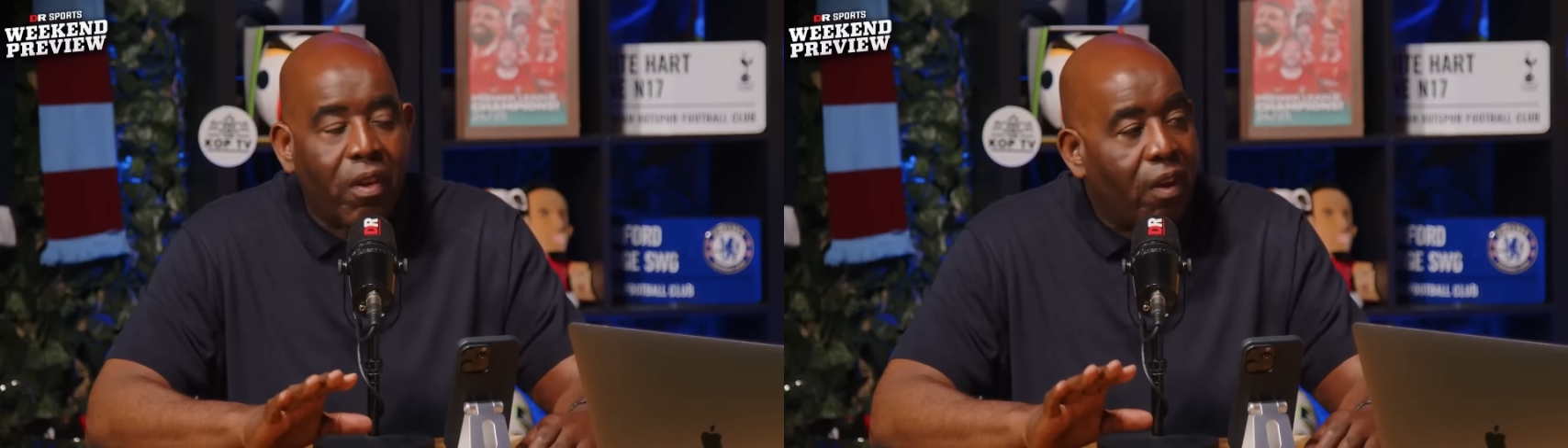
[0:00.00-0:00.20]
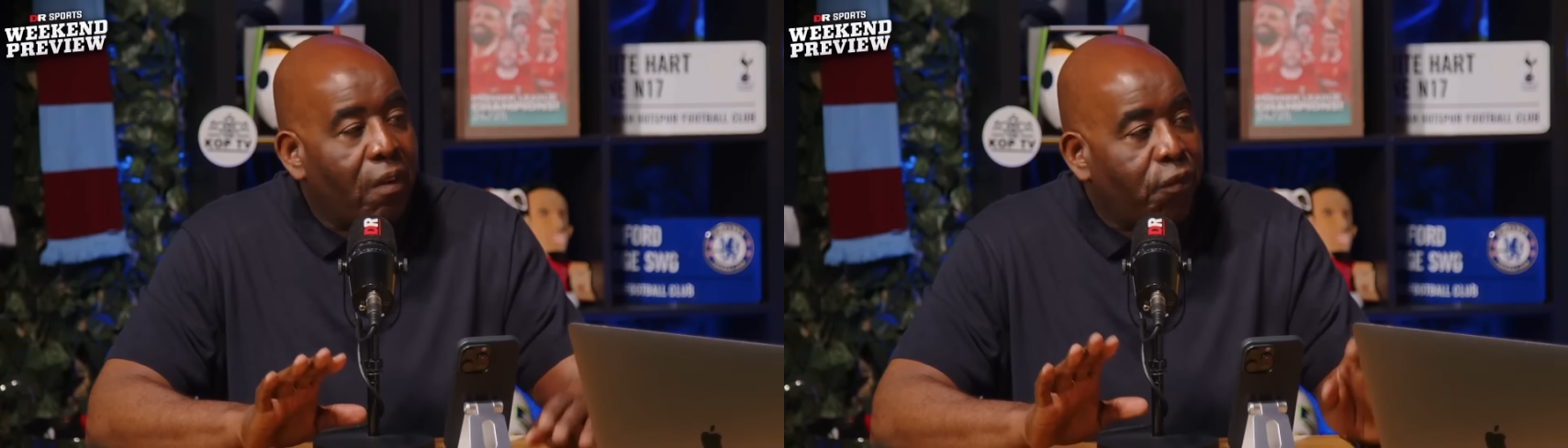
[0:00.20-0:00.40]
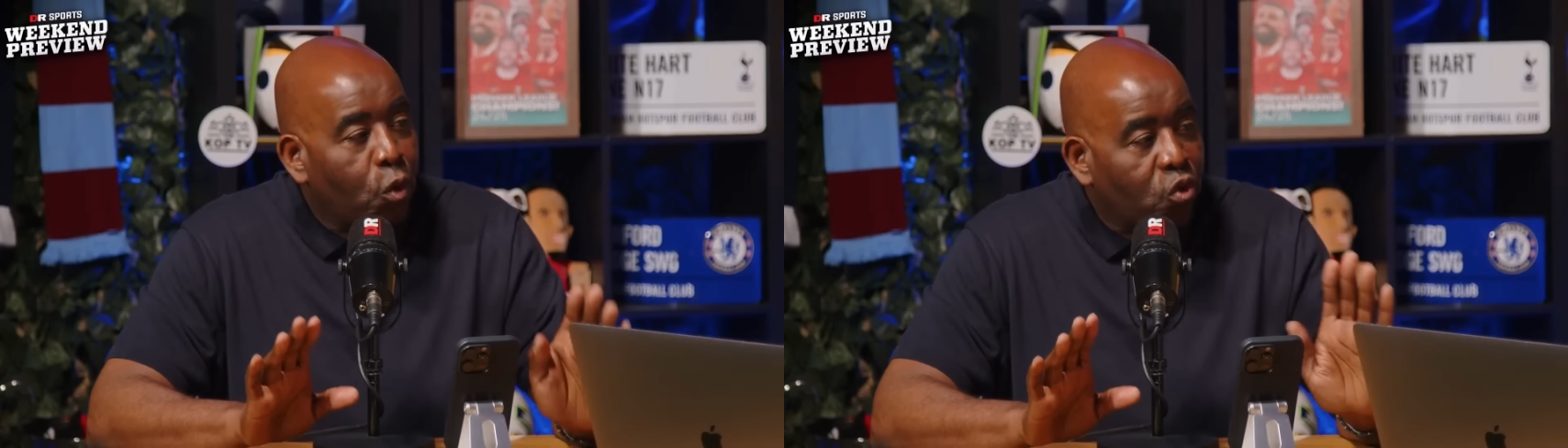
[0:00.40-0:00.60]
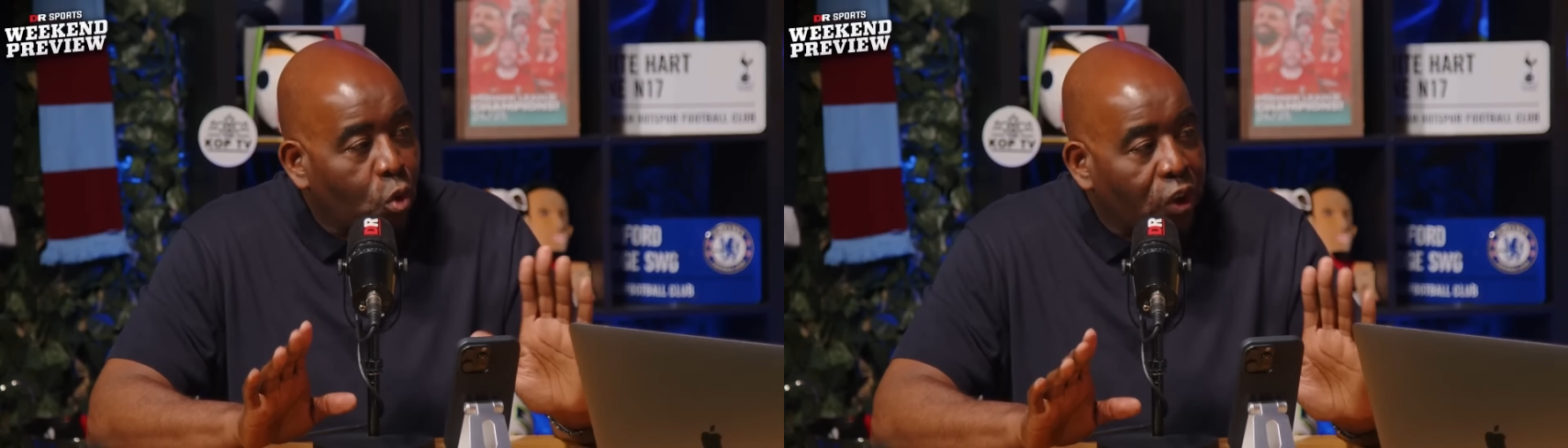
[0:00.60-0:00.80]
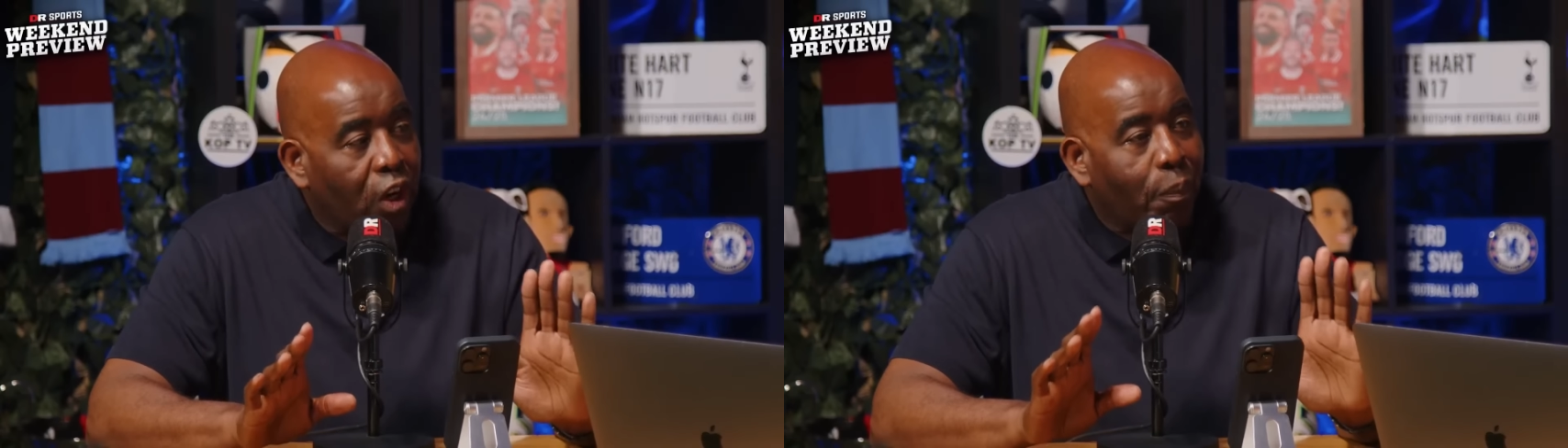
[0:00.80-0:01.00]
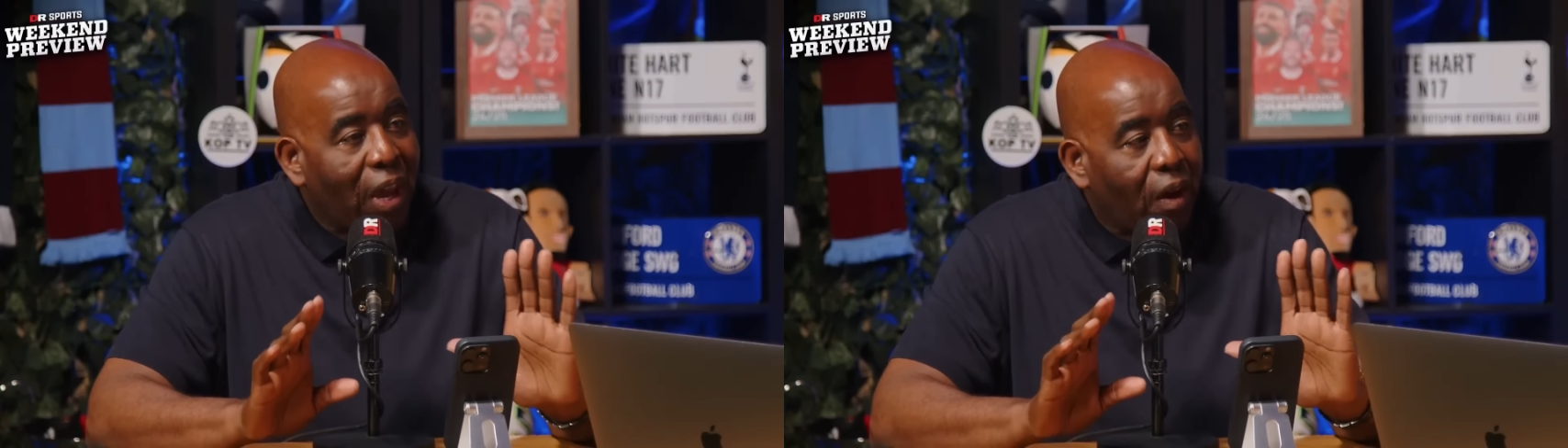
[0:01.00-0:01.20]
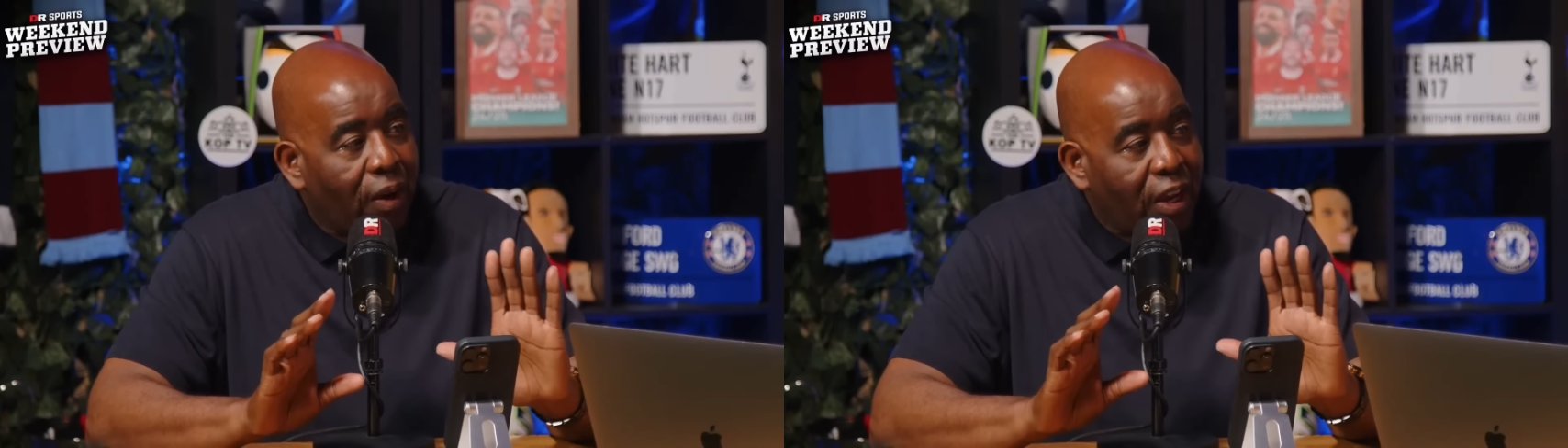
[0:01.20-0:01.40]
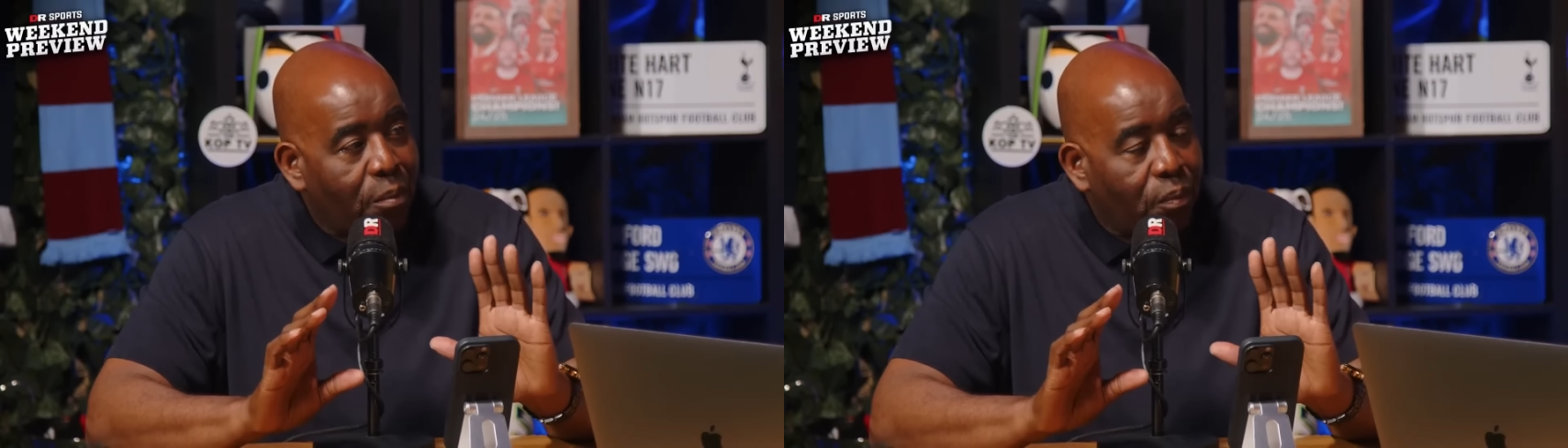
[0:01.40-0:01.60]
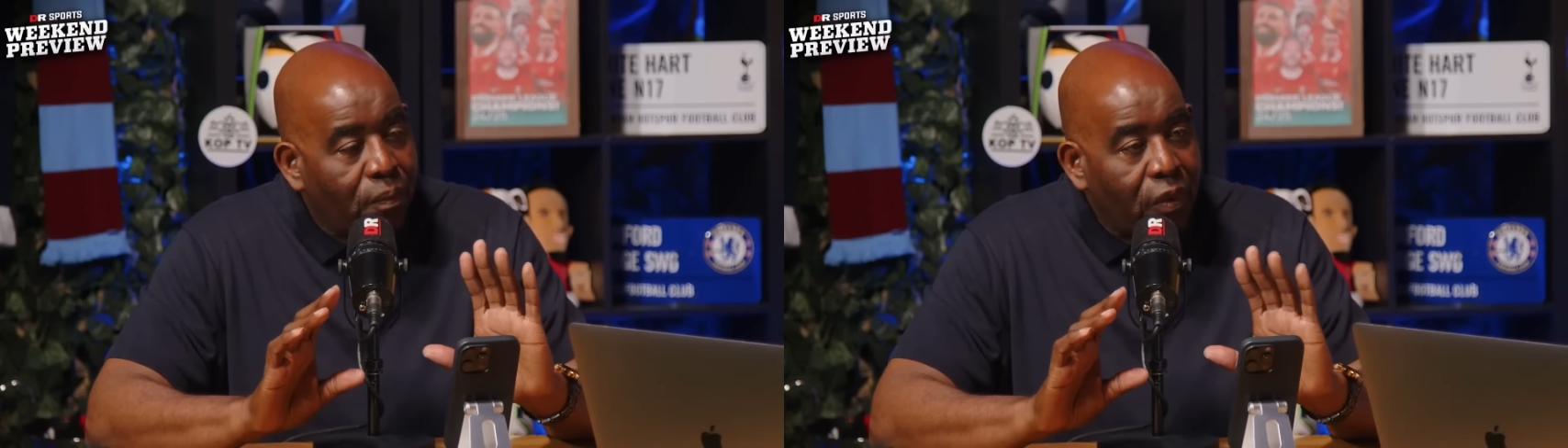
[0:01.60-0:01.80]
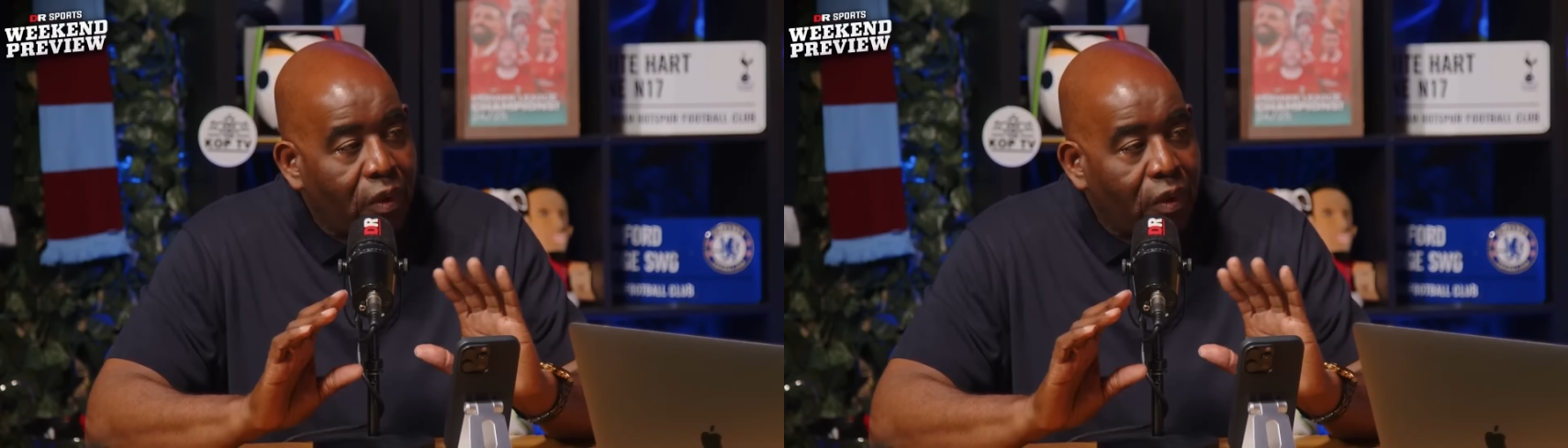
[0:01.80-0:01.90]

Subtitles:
If you're talking about him.